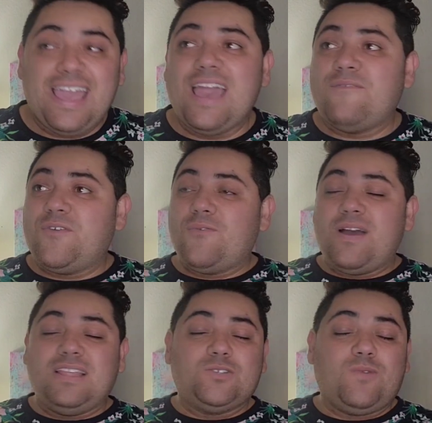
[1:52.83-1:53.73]

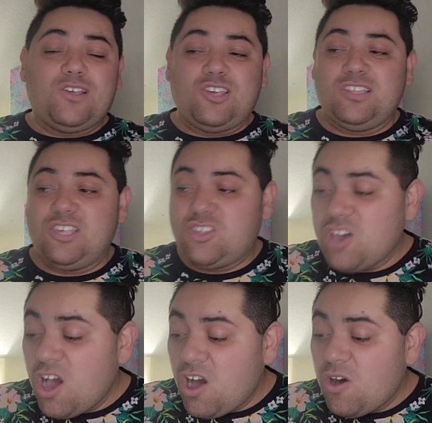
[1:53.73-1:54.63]
Everyone is watching the
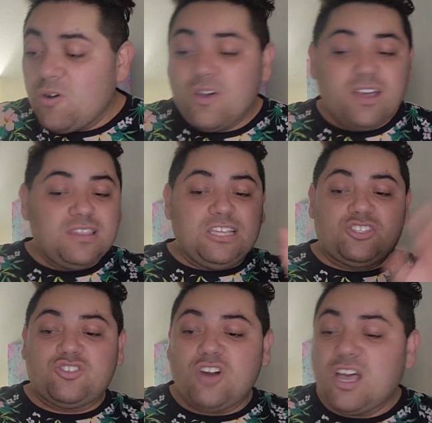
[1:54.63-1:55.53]
show, the
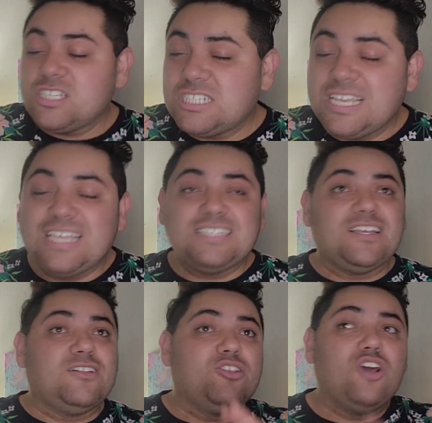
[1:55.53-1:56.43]
trustees,
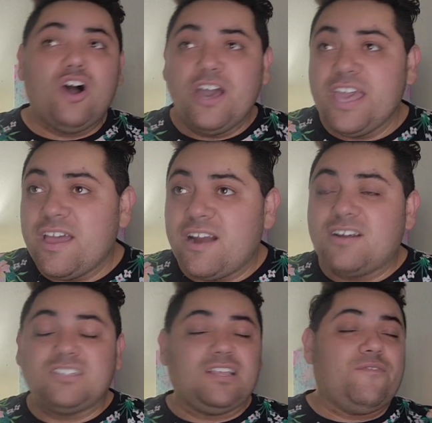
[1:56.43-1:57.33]
the
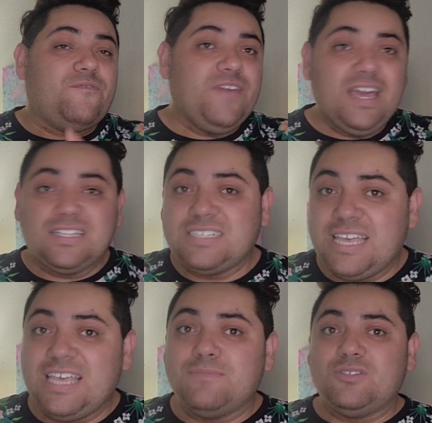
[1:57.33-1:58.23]
lawyers, the
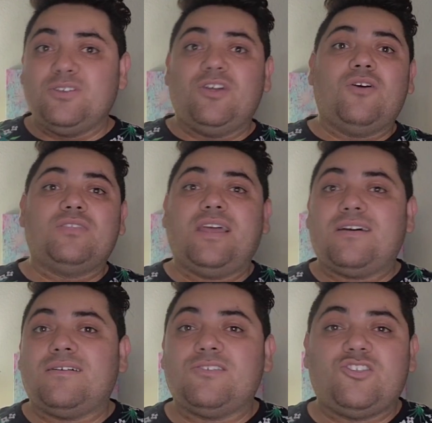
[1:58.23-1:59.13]
victims, you know,
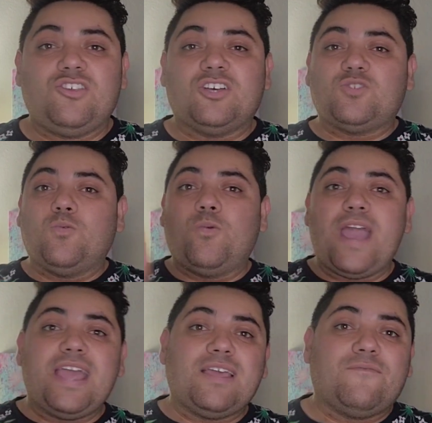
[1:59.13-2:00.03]
they're just
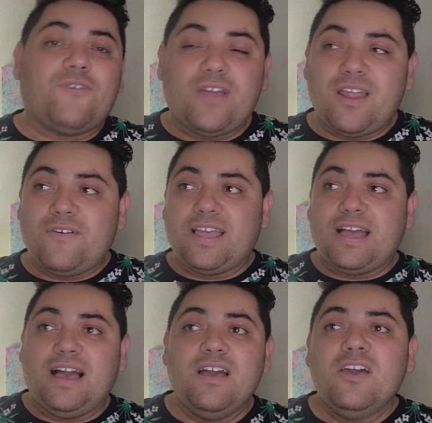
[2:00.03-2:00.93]
waiting for
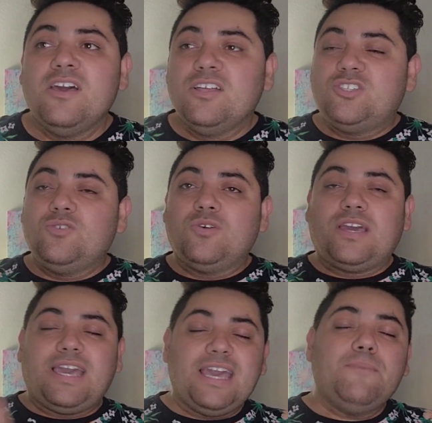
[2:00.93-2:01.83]
Erika to
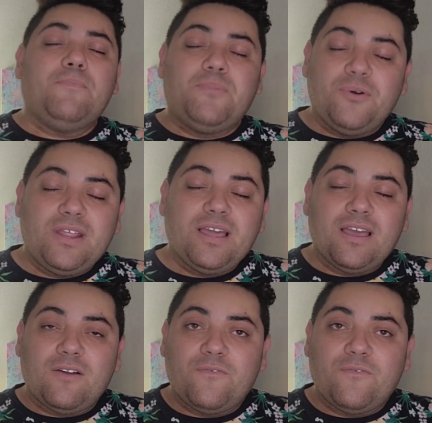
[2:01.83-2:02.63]
keep putting her